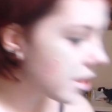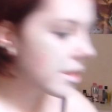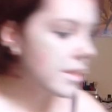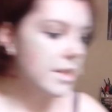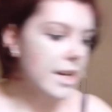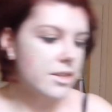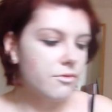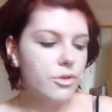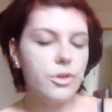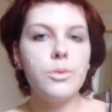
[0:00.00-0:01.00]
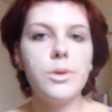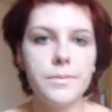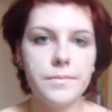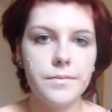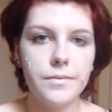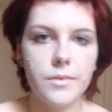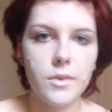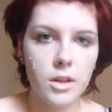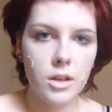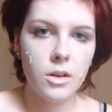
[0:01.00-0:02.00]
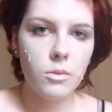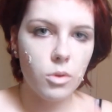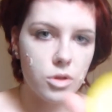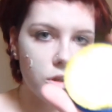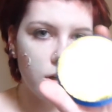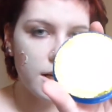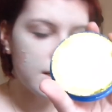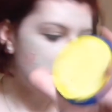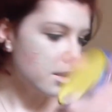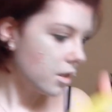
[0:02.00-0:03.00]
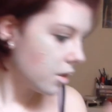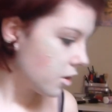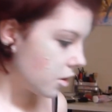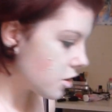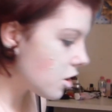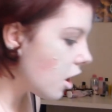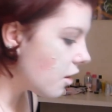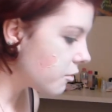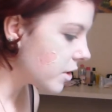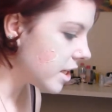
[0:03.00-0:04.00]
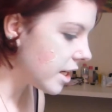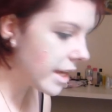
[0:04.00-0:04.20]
Snazaroo watercolours. You start off with your